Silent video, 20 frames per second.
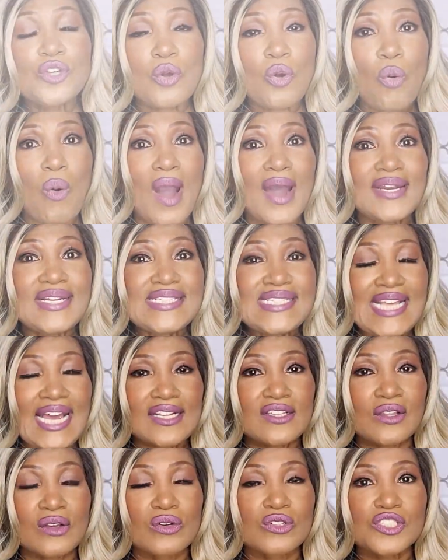to Quan in
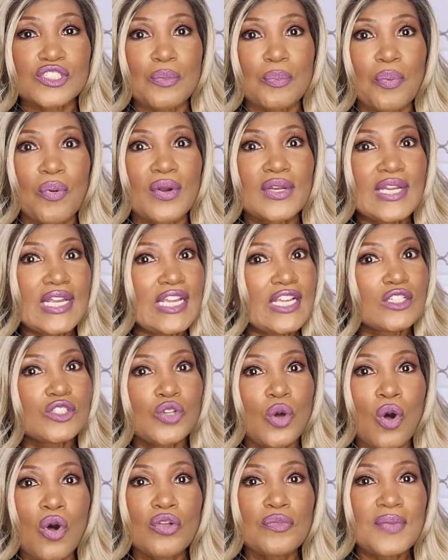technical support, he
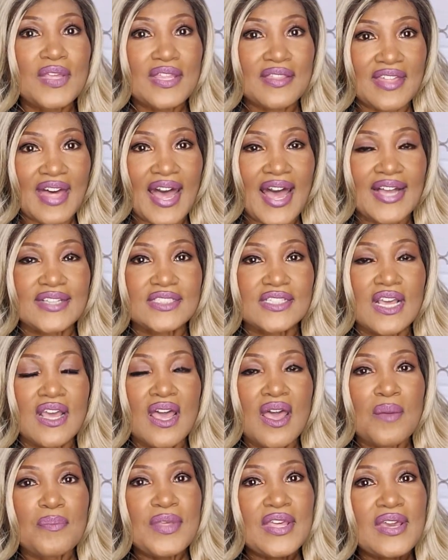told me that
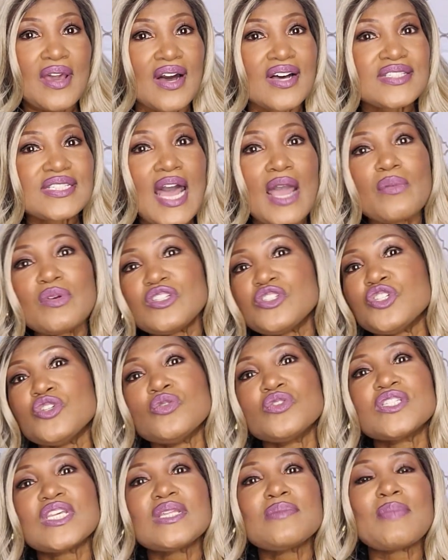because I was
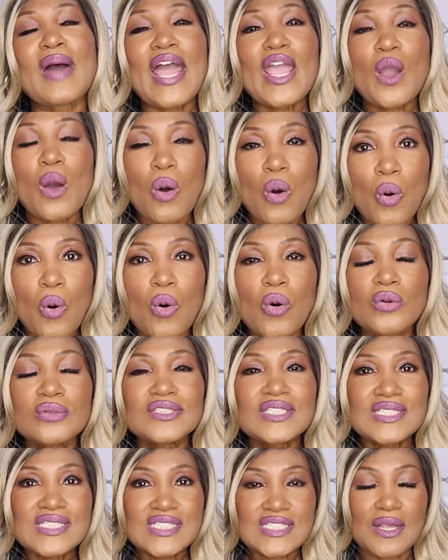using my
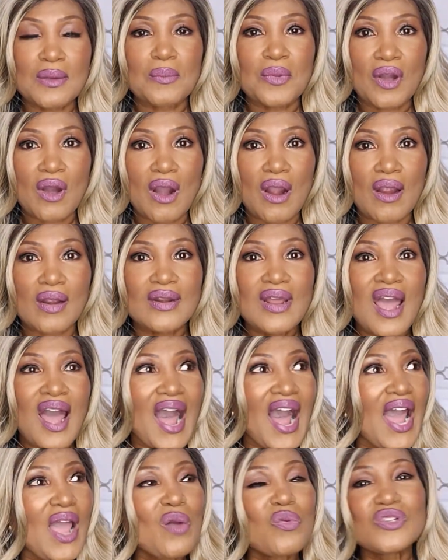old SIM card,
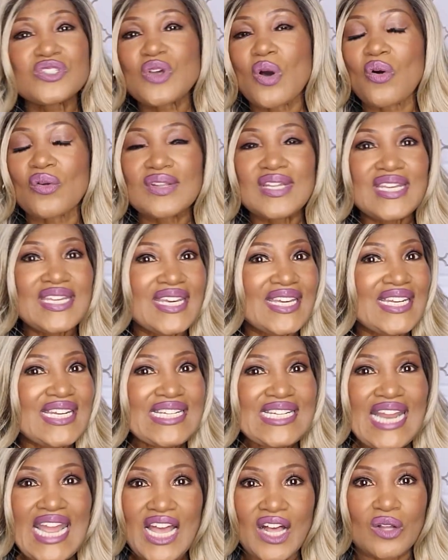I was only
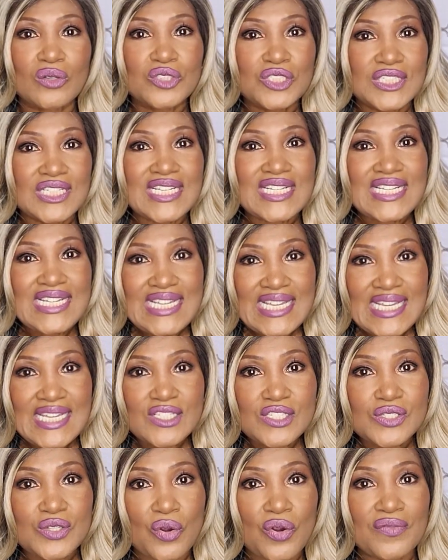getting
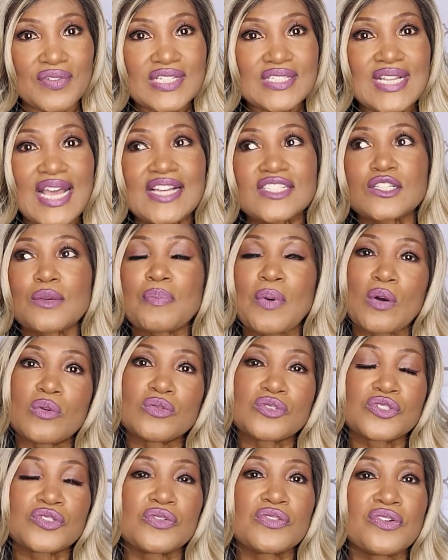LTE service as
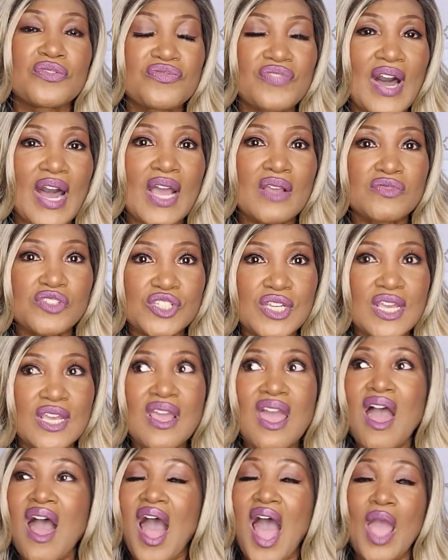opposed to the
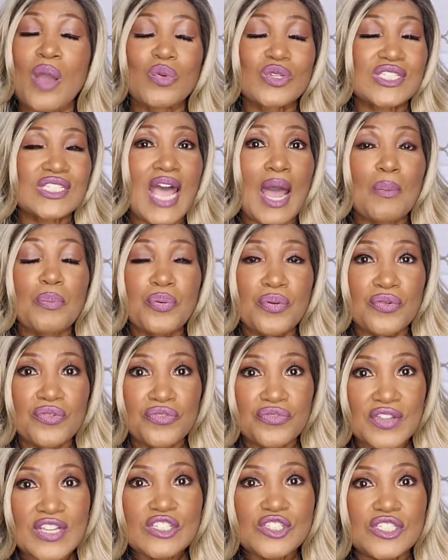5G. I was not
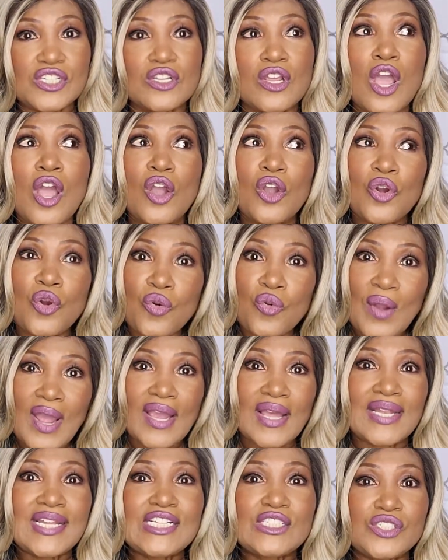provisioned
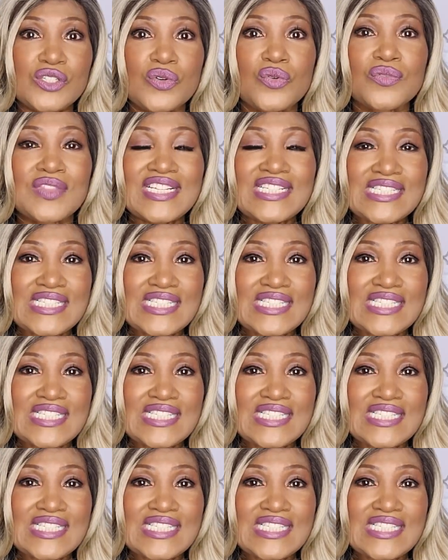correctly to the